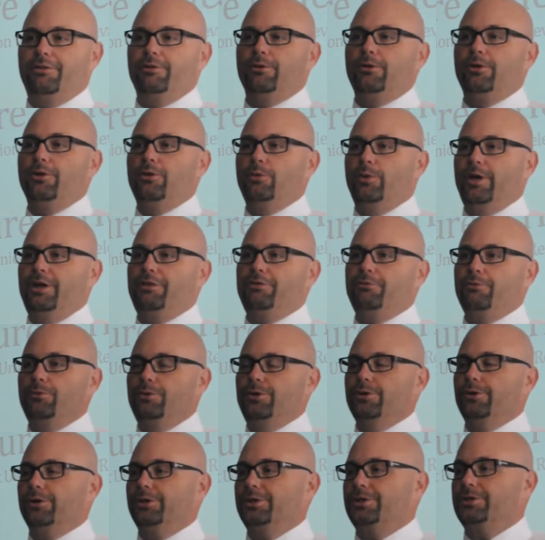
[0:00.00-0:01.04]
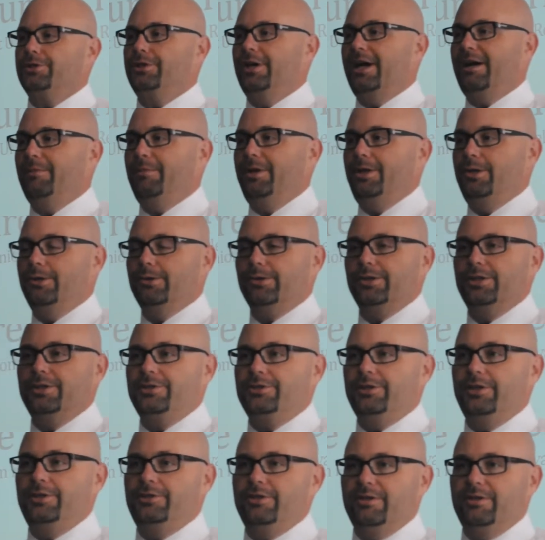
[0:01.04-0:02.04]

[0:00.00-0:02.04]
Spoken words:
third of the way through you're going to stop me and you're going to say,